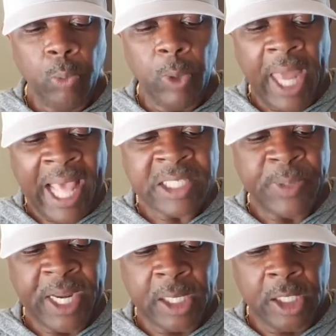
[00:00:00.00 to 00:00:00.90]
last
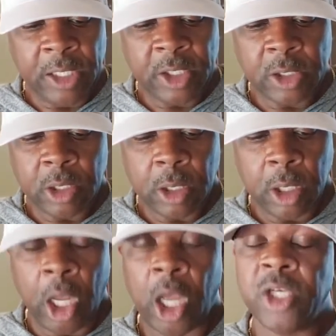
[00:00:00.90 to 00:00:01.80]
but not least,
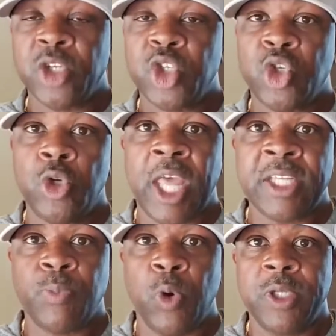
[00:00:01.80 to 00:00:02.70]
there's 2
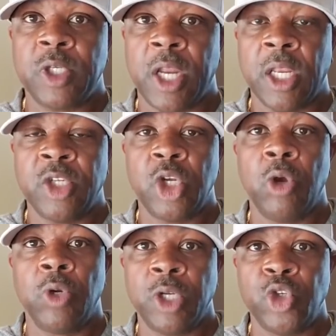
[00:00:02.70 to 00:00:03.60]
last points, and I'll let you
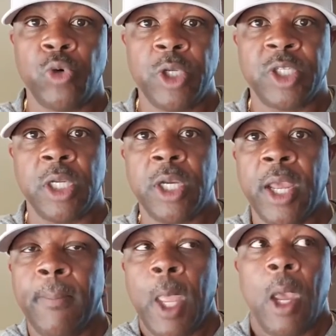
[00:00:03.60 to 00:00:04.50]
go and enjoy your
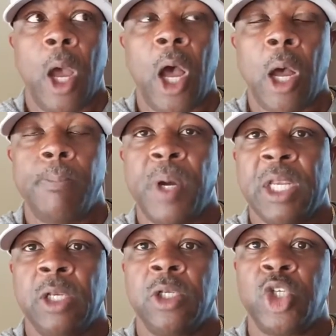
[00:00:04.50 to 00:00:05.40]
Sunday.
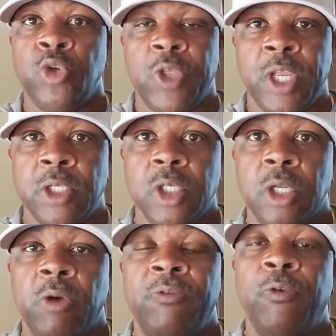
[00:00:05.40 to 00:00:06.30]
But 2 things
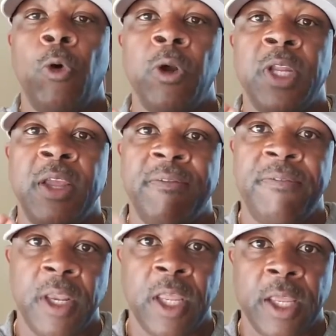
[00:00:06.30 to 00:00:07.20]
for the
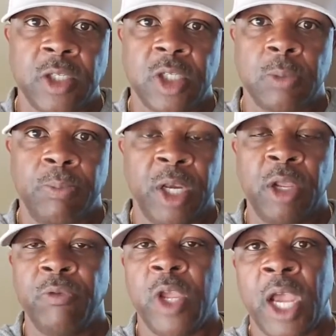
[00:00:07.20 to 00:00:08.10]
affiliates.
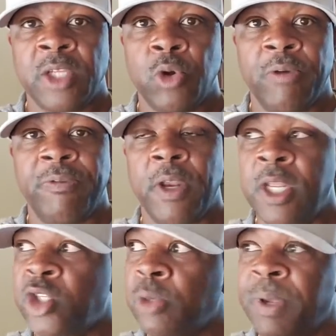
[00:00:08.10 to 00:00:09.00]
Many of you guys are
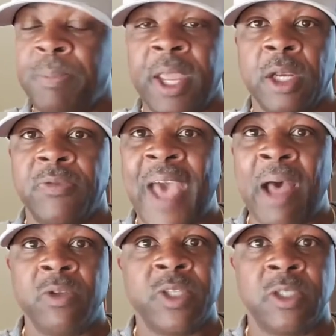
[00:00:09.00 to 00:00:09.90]
affiliates. You've been making
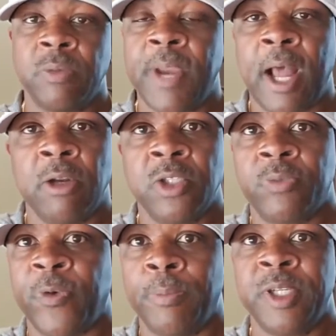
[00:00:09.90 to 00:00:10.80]
thousands of dollars
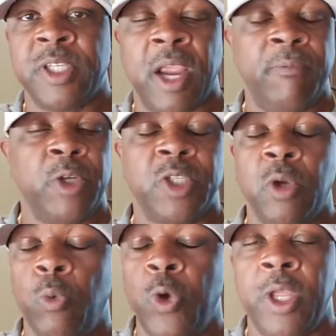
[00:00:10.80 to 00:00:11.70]
from us every
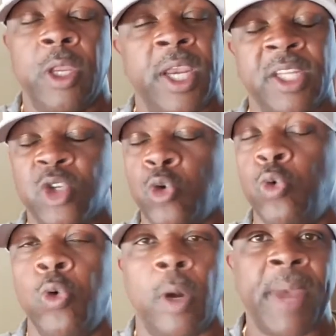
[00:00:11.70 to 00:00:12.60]
single week, and that's
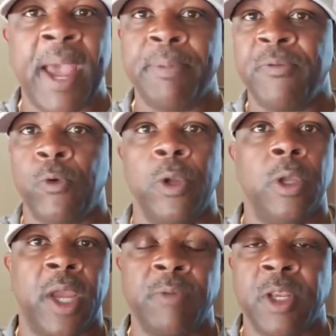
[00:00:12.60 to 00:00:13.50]
cool. I'm happy for
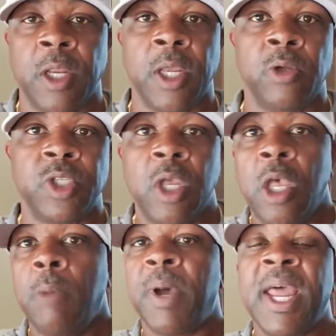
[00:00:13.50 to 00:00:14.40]
you, everything else.
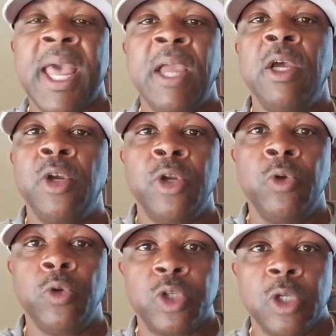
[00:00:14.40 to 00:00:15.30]
But I got good
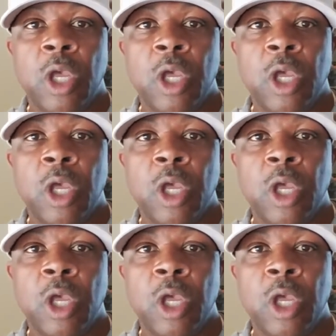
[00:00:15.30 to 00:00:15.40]
news.